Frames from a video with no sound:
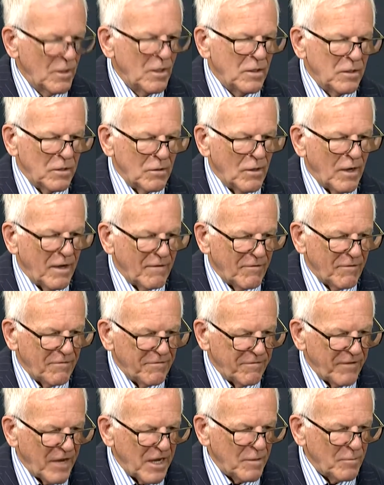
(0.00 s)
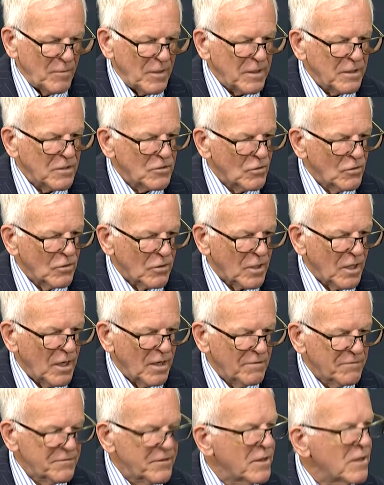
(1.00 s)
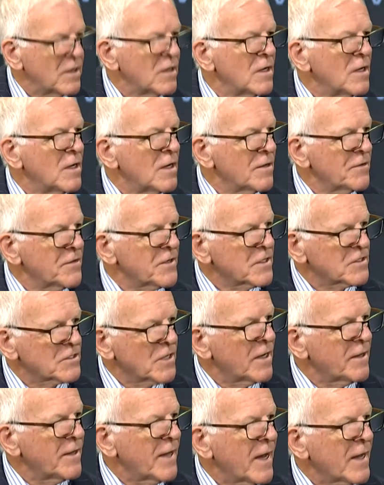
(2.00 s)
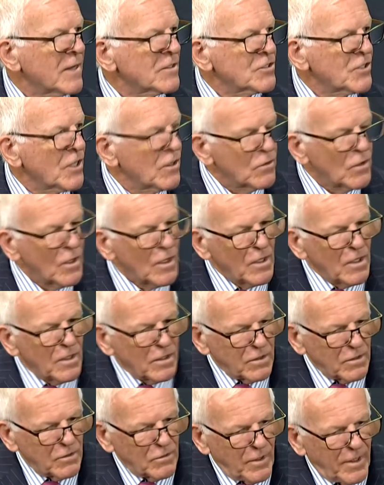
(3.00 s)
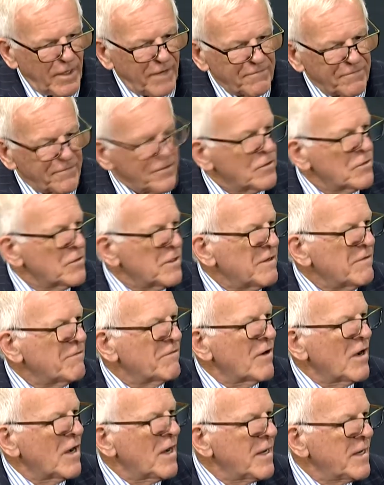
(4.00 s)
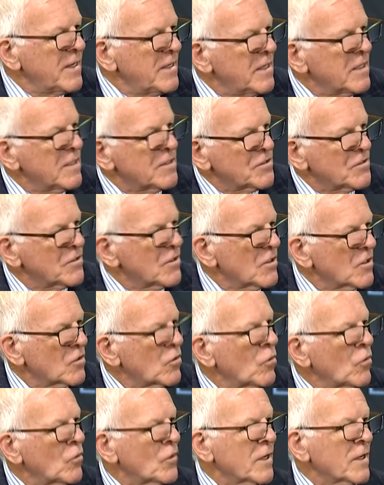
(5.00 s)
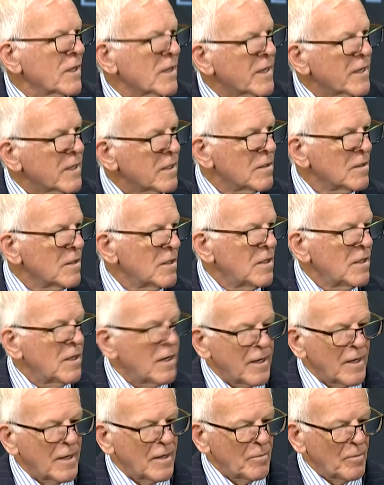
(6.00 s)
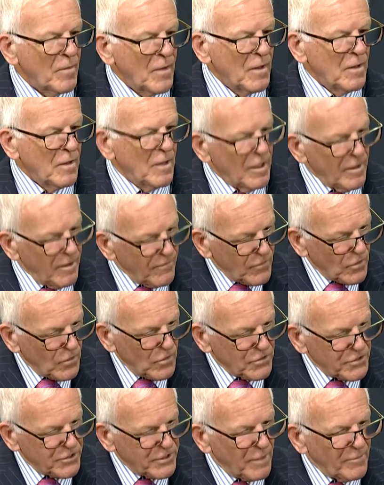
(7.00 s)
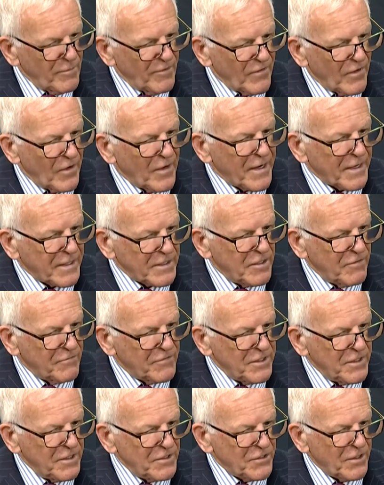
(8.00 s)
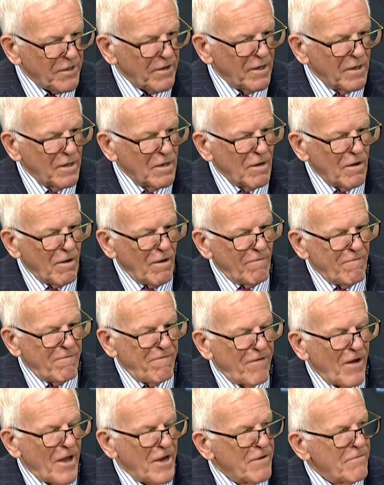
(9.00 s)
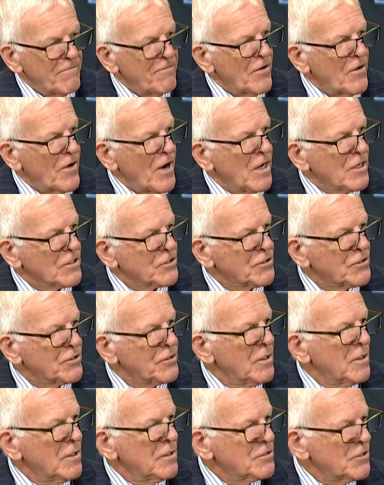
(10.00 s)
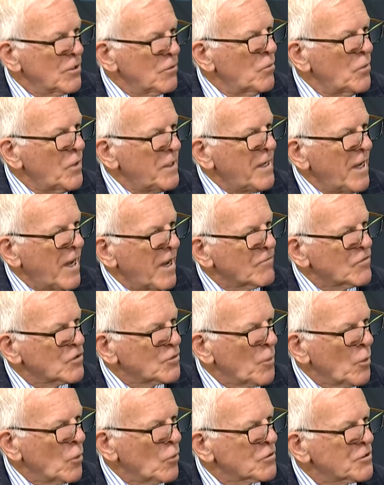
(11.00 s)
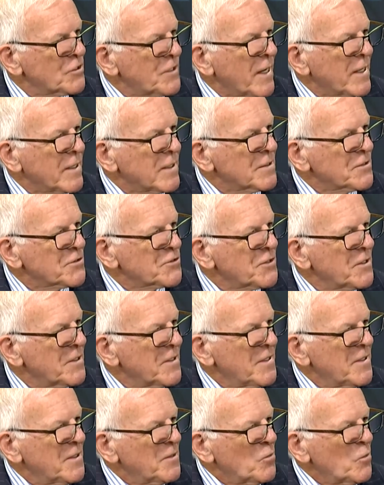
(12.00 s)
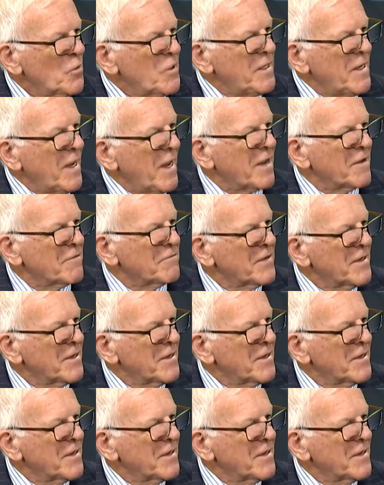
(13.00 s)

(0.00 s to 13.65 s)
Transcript: you have a family to look after, and things like that. So you have to divide it accordingly. And of course, some of our activities are fun for us. So we have sports days, we have